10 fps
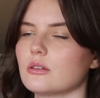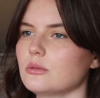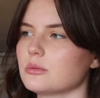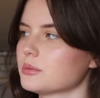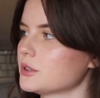
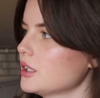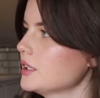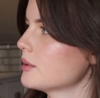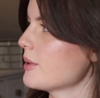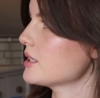Oh,
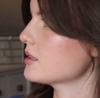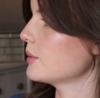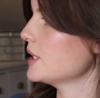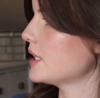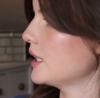Jolly's a bit
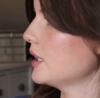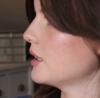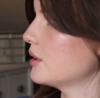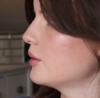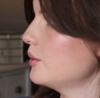squeaky.
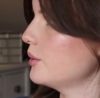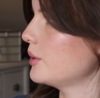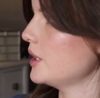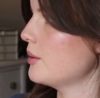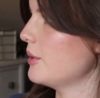Oh
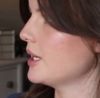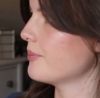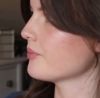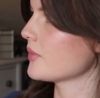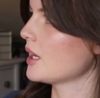dear
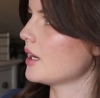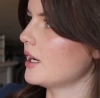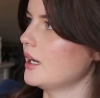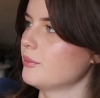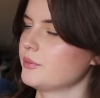me.
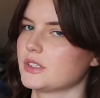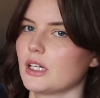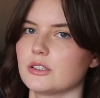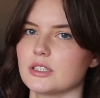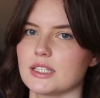
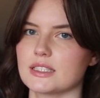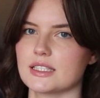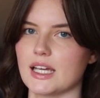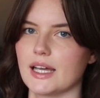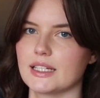So it just has the
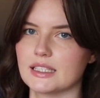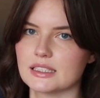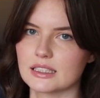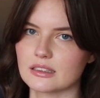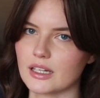
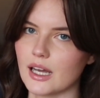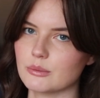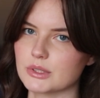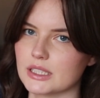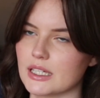tiniest little
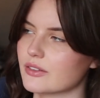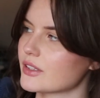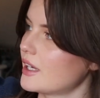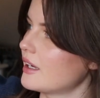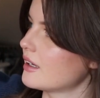cap sleeves.
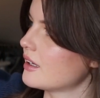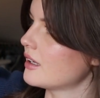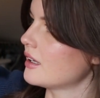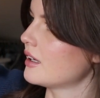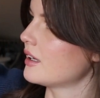They're
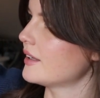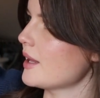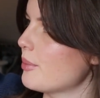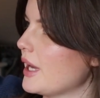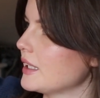
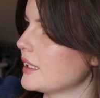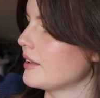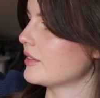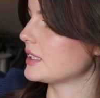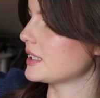barely
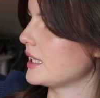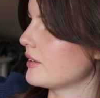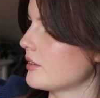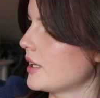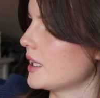even
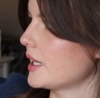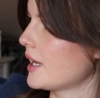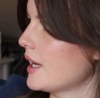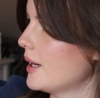sleeves really.